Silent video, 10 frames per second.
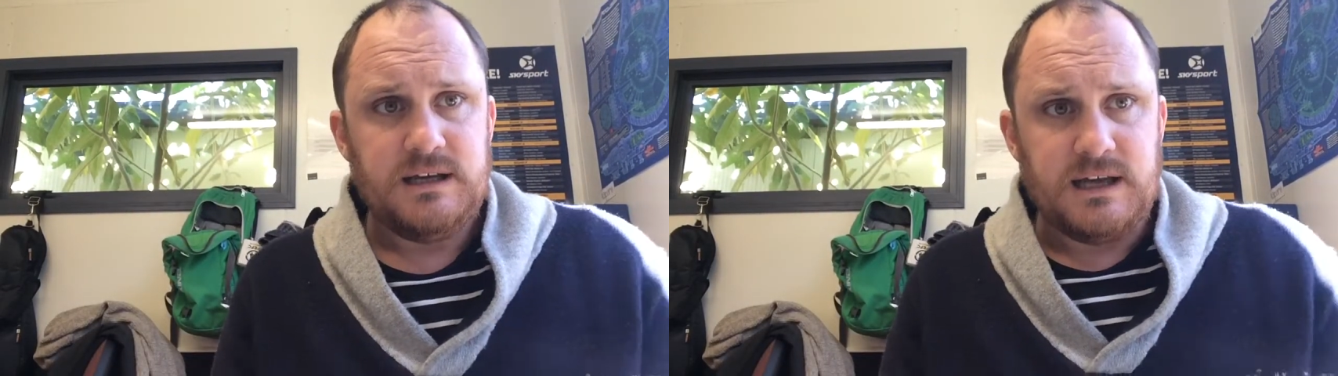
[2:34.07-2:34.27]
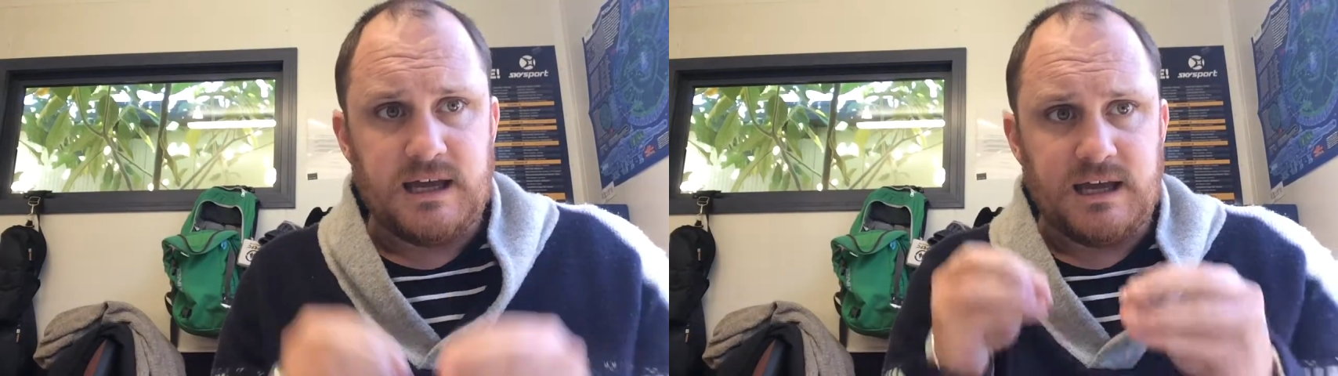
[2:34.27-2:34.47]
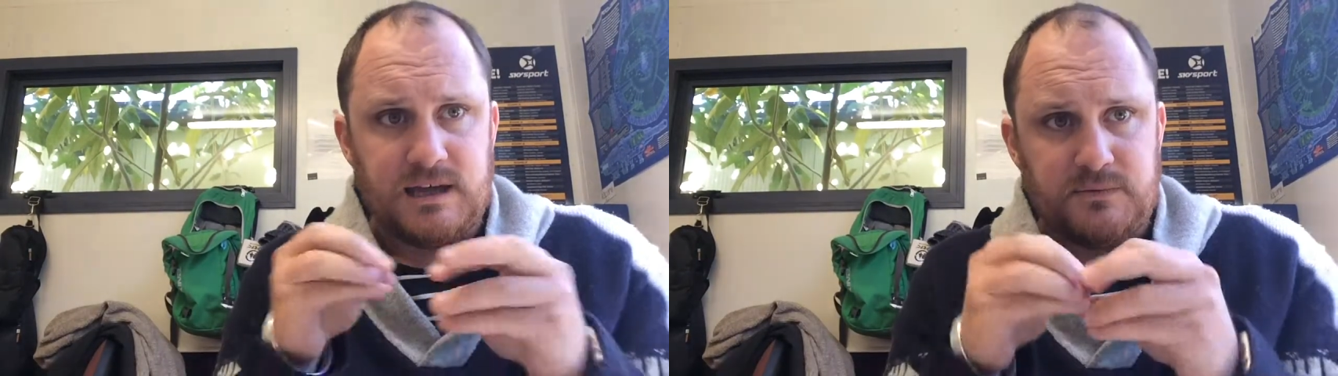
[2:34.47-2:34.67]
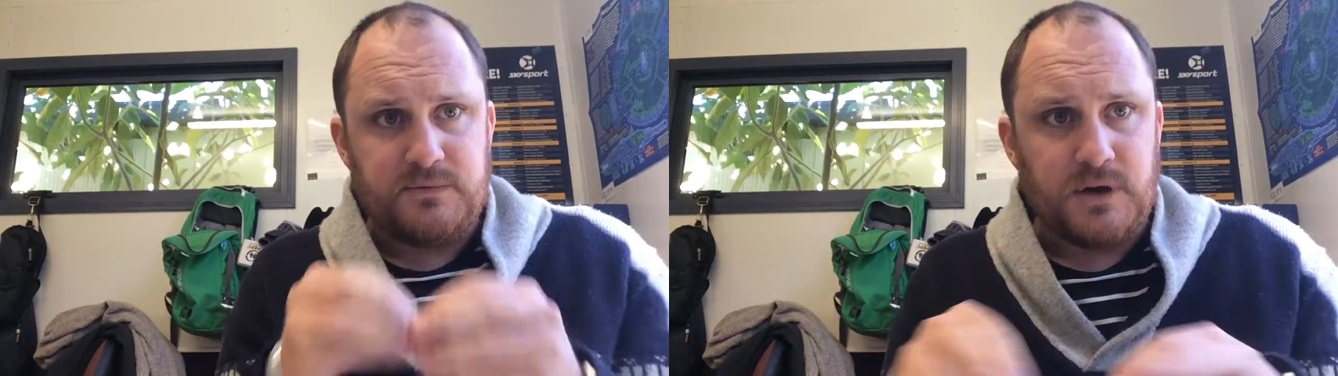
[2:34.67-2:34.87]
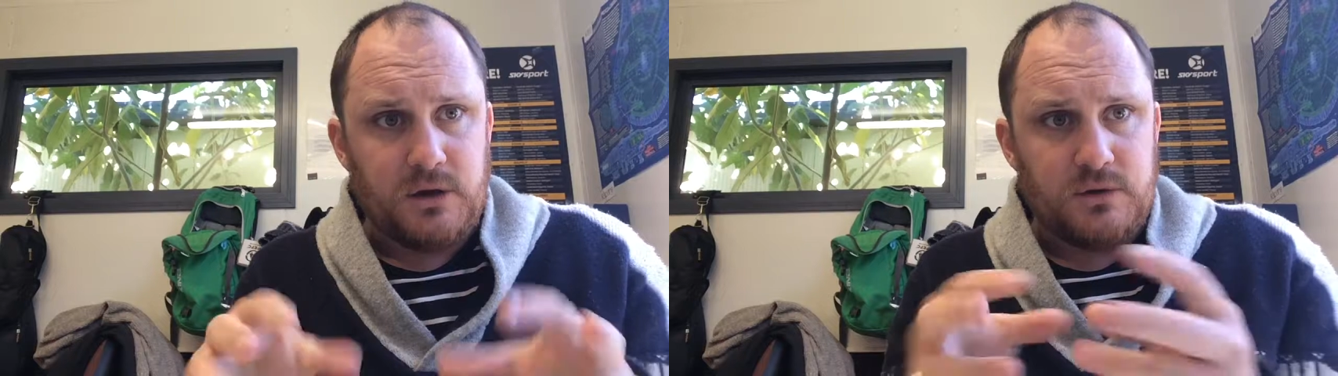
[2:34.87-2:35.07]
and
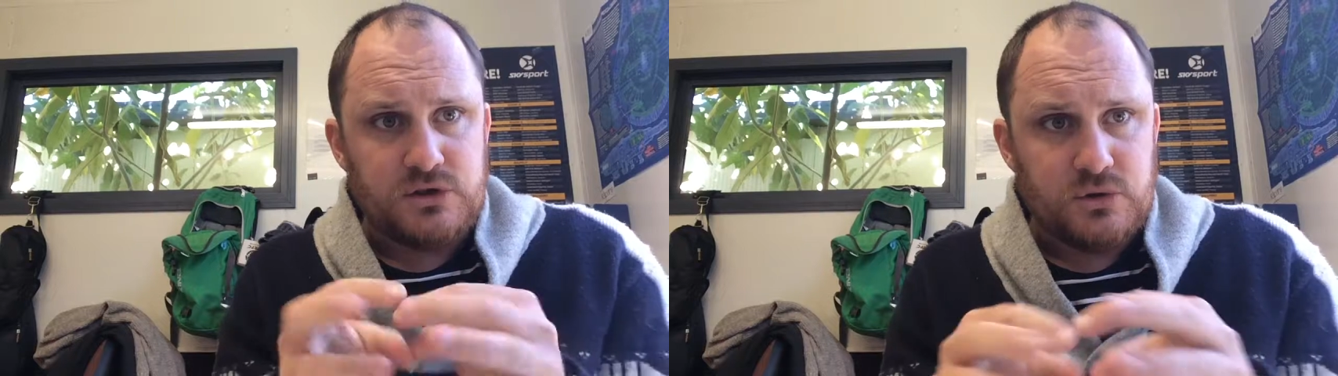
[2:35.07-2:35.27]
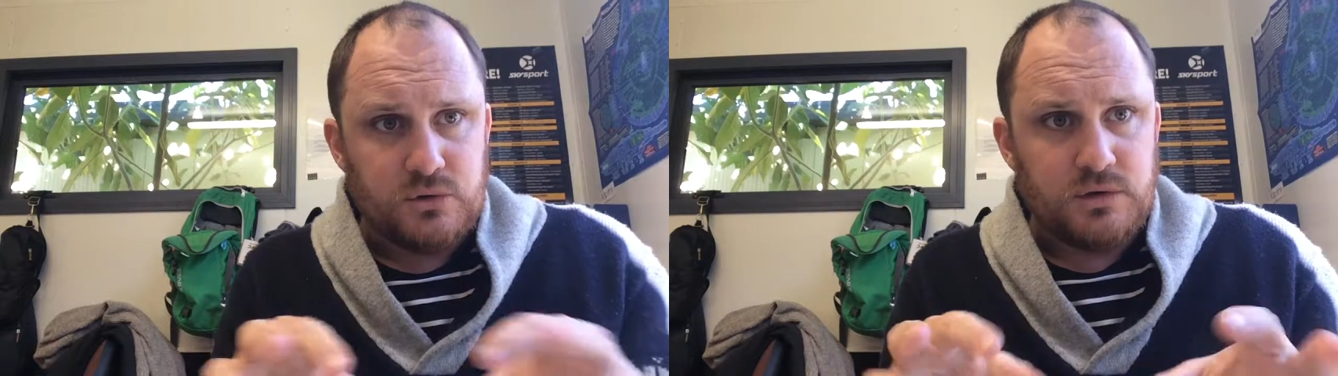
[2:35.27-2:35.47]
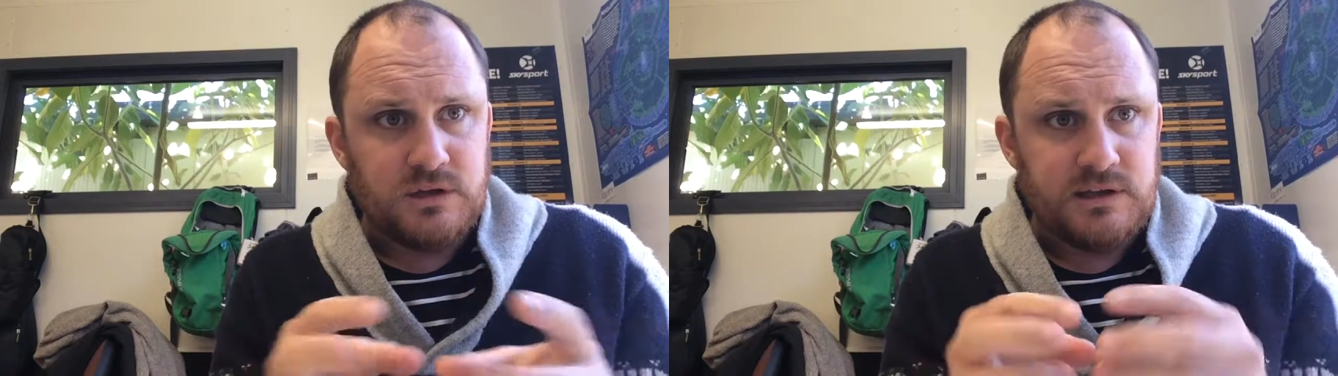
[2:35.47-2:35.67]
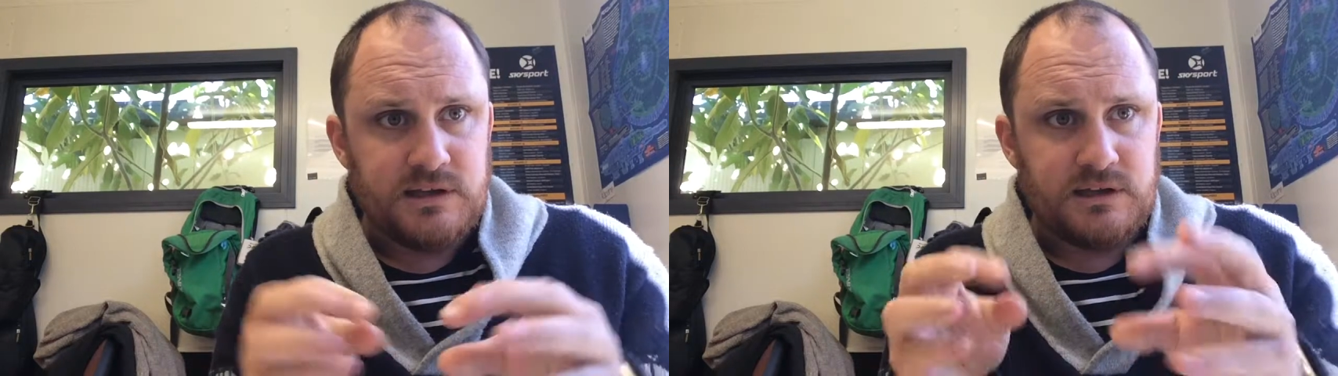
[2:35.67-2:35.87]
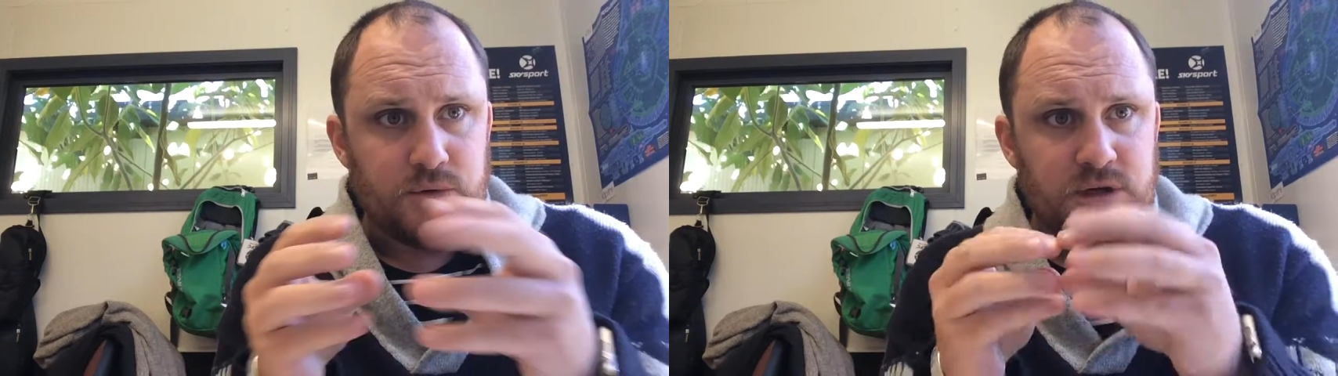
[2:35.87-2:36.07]
flow into all of the little